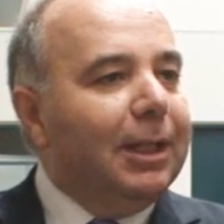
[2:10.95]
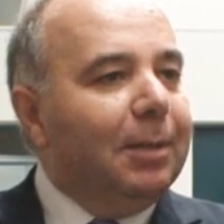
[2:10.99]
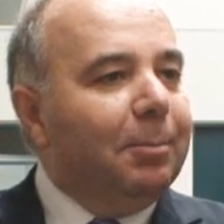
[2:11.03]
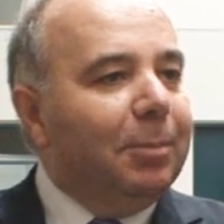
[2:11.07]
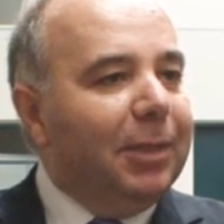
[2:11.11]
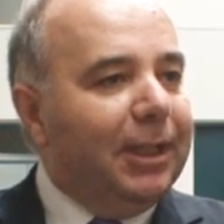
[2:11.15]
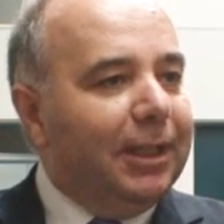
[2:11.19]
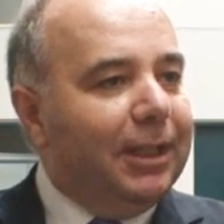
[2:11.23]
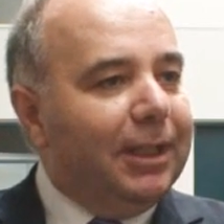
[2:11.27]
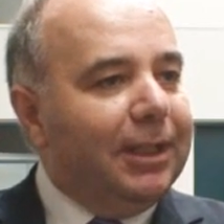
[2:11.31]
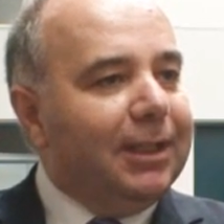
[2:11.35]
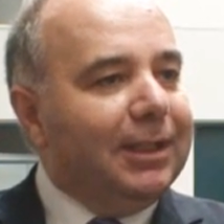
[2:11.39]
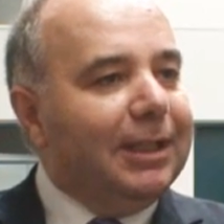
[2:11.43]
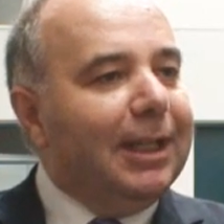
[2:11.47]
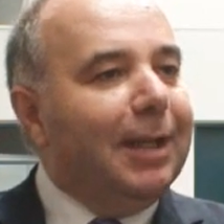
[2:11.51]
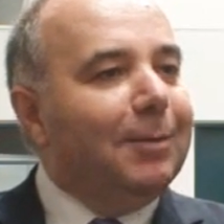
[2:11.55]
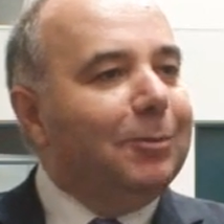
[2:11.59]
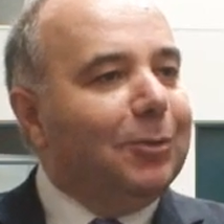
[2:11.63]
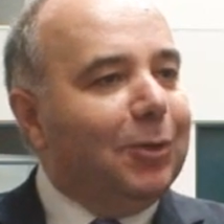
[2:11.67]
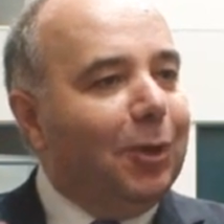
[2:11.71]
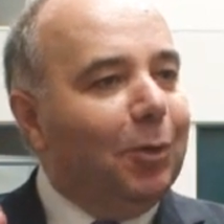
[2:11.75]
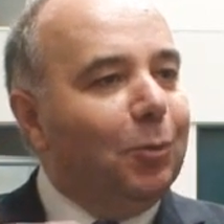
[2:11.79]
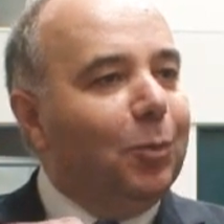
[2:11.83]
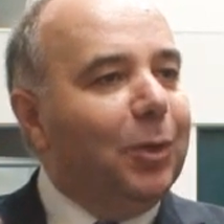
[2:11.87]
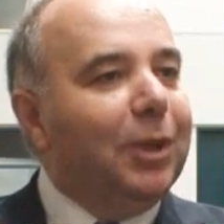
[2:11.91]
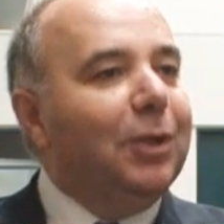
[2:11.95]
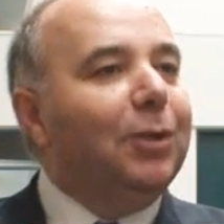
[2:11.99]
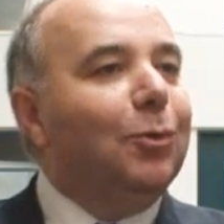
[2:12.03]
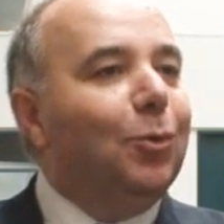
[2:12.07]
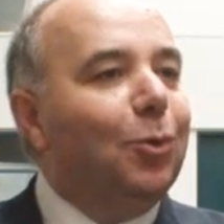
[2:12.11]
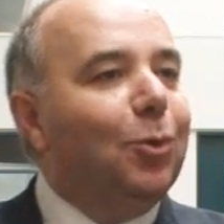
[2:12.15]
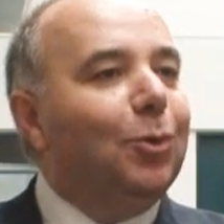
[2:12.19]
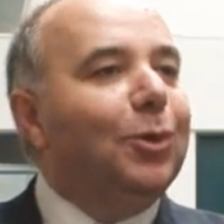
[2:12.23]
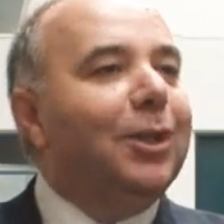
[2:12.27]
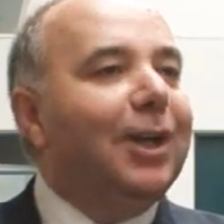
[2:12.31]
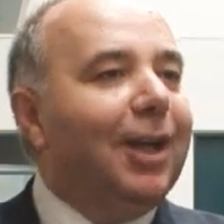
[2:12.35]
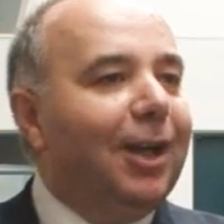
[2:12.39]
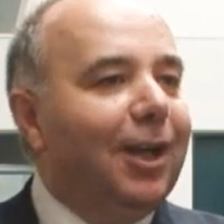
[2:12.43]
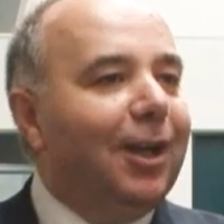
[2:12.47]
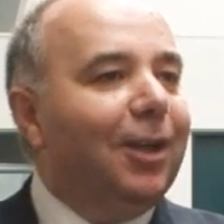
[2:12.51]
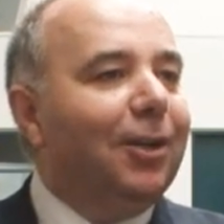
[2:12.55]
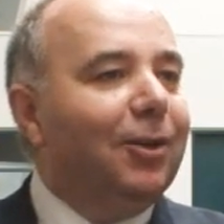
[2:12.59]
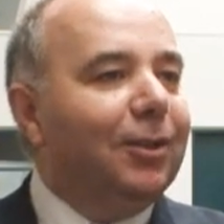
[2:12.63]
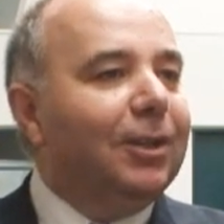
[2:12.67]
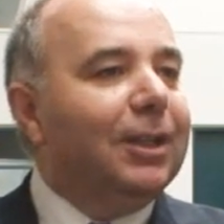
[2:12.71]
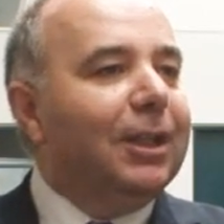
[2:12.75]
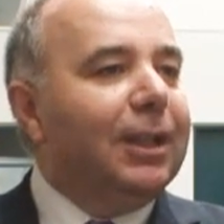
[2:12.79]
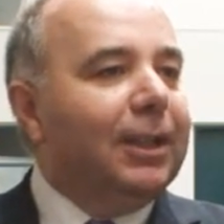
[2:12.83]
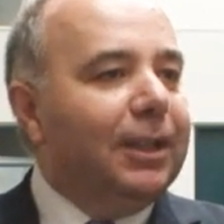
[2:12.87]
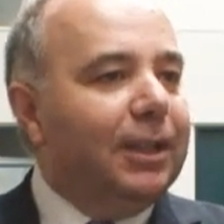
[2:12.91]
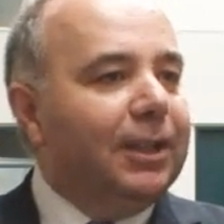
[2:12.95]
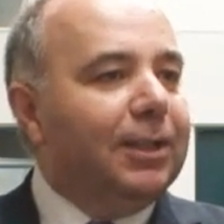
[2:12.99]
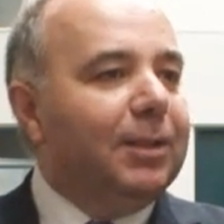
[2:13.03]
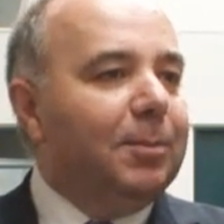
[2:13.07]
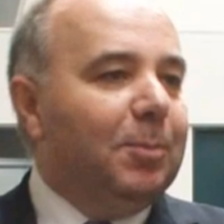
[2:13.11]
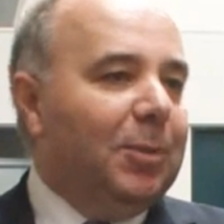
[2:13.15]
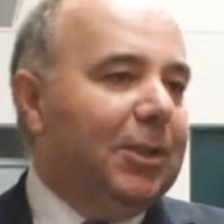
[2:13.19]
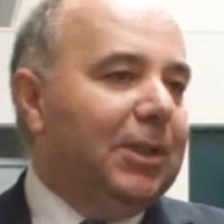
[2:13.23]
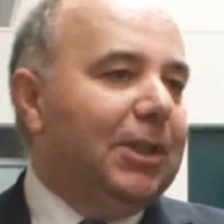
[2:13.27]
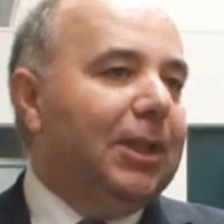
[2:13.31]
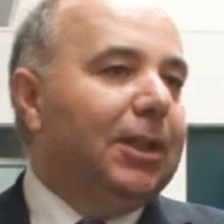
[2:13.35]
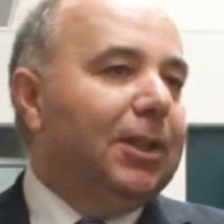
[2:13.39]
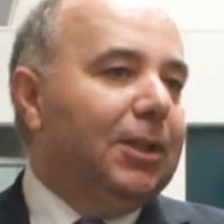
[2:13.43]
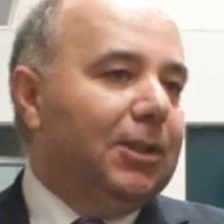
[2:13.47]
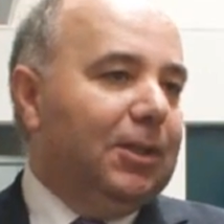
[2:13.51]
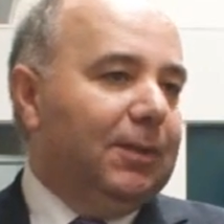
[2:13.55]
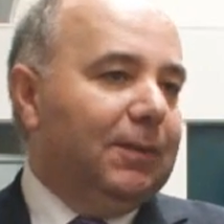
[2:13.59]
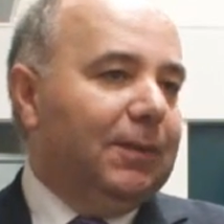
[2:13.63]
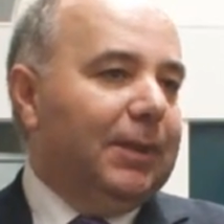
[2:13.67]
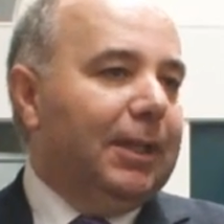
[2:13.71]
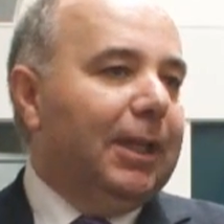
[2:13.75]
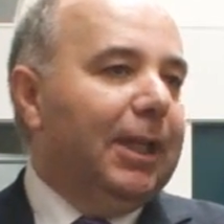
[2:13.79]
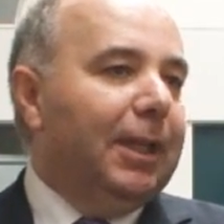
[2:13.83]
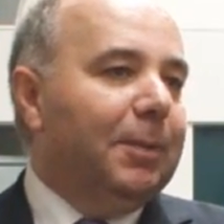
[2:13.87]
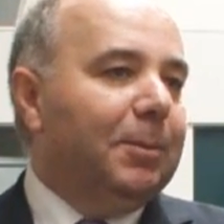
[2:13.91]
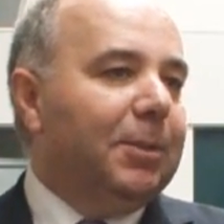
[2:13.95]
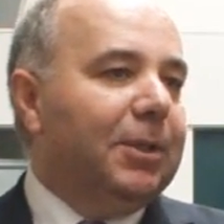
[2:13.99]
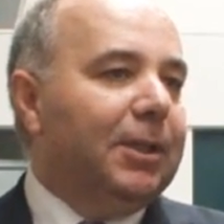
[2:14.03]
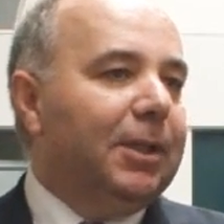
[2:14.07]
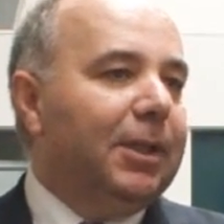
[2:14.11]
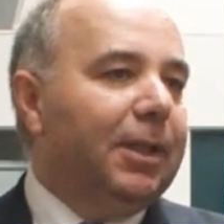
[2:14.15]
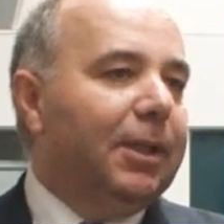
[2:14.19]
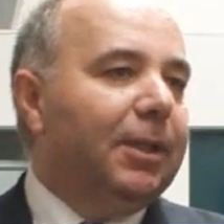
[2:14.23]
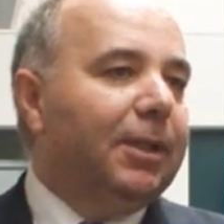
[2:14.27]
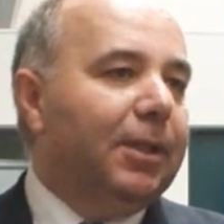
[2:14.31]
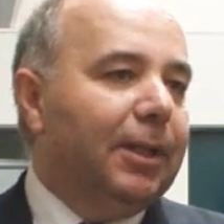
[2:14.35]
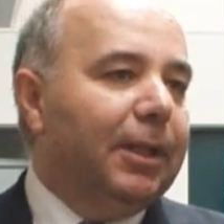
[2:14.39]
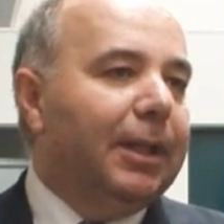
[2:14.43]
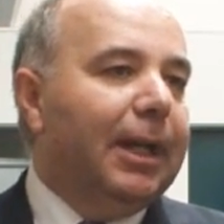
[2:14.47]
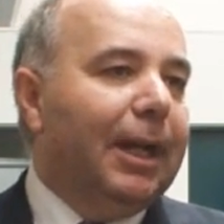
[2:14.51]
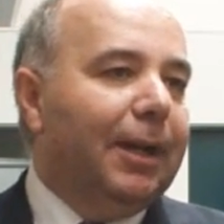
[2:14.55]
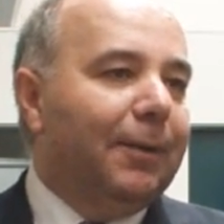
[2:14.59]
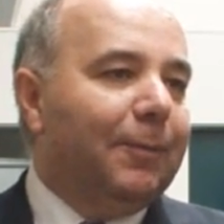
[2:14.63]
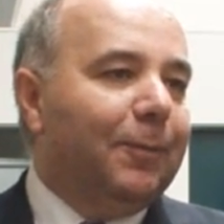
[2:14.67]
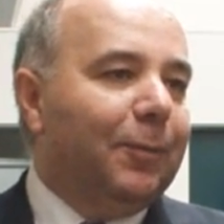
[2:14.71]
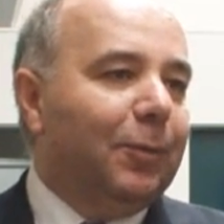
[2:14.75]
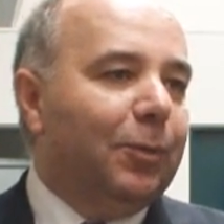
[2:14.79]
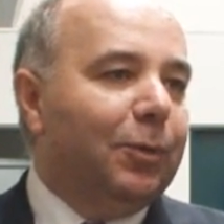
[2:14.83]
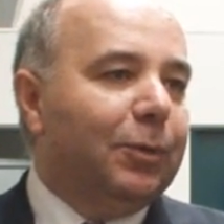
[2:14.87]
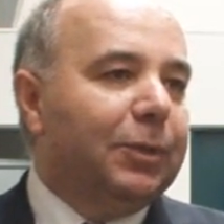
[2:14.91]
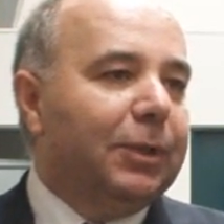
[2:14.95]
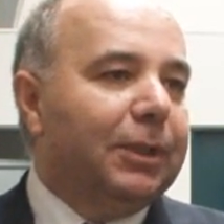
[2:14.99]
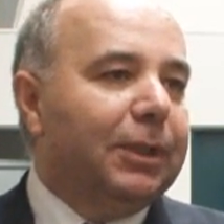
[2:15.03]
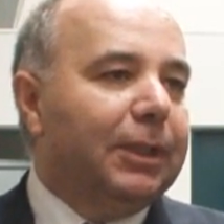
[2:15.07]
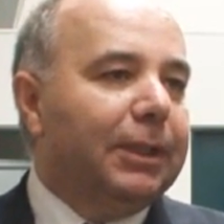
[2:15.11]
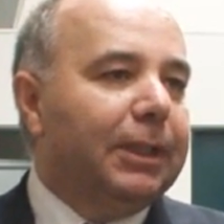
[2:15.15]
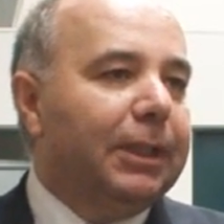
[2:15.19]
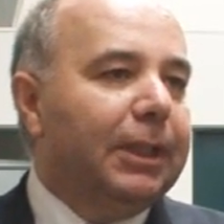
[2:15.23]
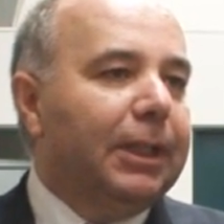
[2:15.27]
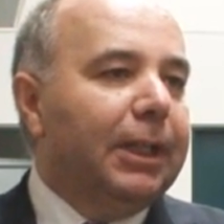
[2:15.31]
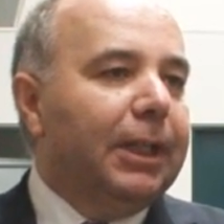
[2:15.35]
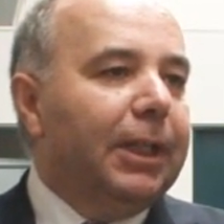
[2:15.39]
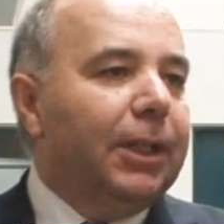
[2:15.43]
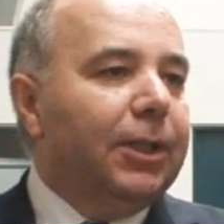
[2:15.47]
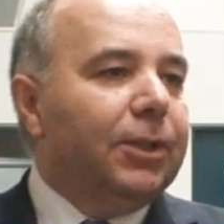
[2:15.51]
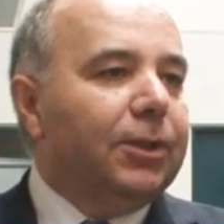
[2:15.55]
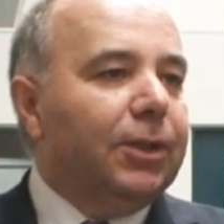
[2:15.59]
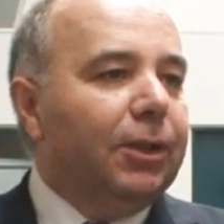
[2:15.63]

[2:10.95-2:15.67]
But at the same time, we all know there's a percentage of claims that are fraudulent.